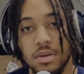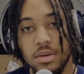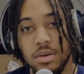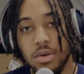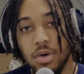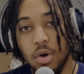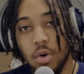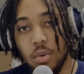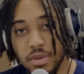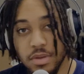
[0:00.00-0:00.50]

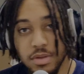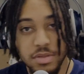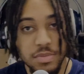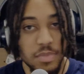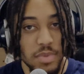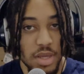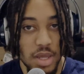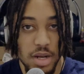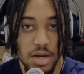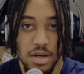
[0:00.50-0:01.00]
Yo, this is me
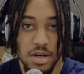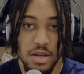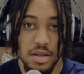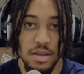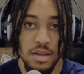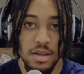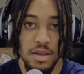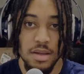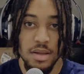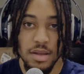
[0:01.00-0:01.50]
editing.
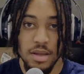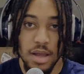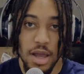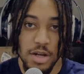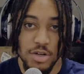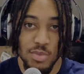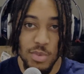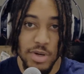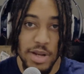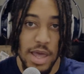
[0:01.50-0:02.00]
I just
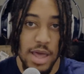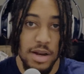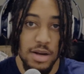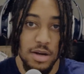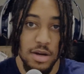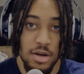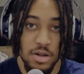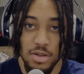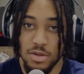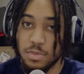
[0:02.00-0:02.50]
wanted to add in
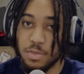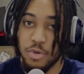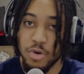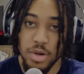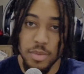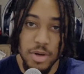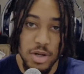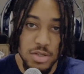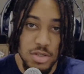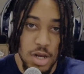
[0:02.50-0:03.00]
another point
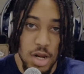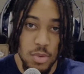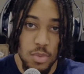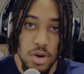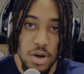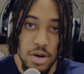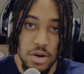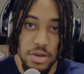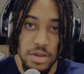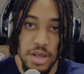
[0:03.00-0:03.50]
about John
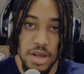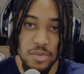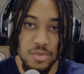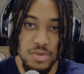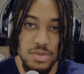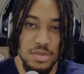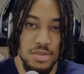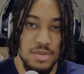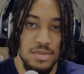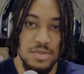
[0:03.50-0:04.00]
Walker that
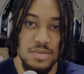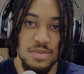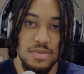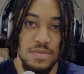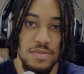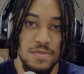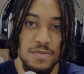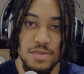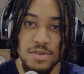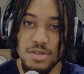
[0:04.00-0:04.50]
was
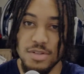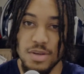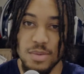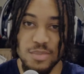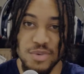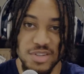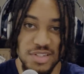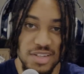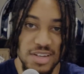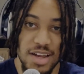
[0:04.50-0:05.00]
for some
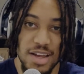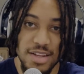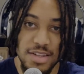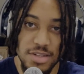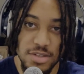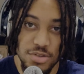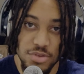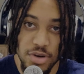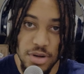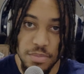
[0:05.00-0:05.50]
reason not in the
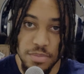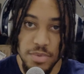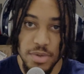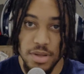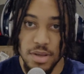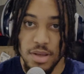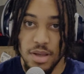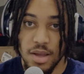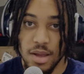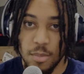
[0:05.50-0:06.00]
script,
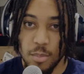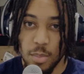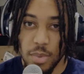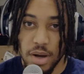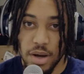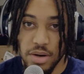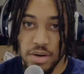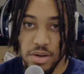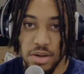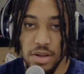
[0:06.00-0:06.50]

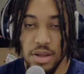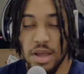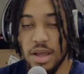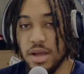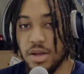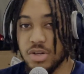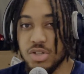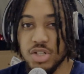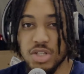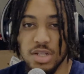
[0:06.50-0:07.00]
but
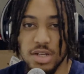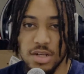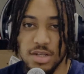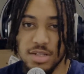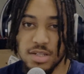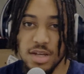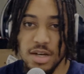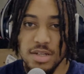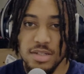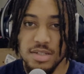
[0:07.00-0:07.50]
just to
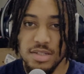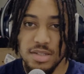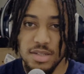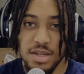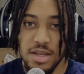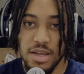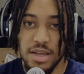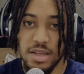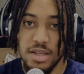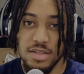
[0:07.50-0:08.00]
discuss
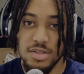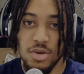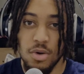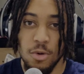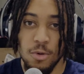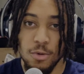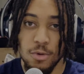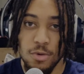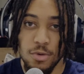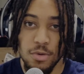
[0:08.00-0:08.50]
his
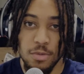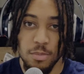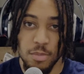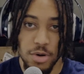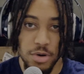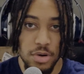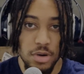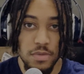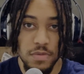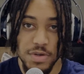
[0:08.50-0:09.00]
whole
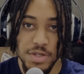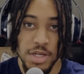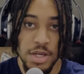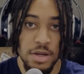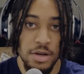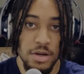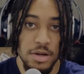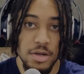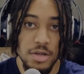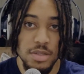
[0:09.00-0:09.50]
murder of a
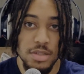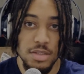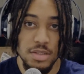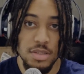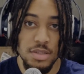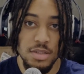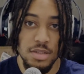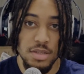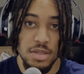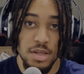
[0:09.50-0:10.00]

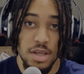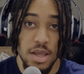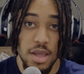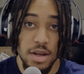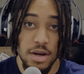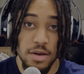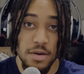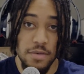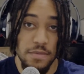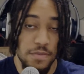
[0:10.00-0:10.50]
terrorist in
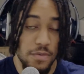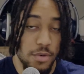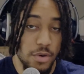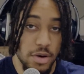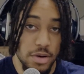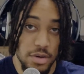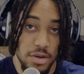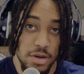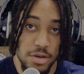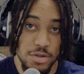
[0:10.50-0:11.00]
a foreign
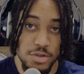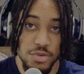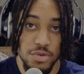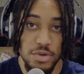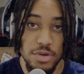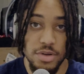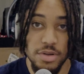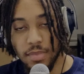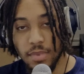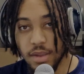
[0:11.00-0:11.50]

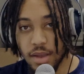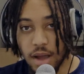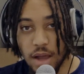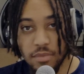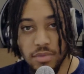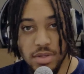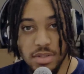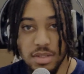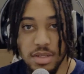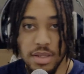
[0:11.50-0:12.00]
country.
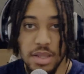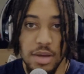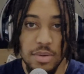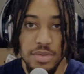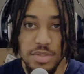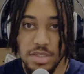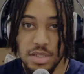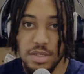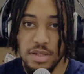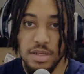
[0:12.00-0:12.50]
Obviously that was
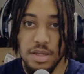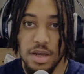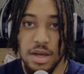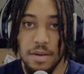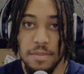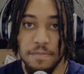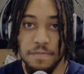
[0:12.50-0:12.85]
the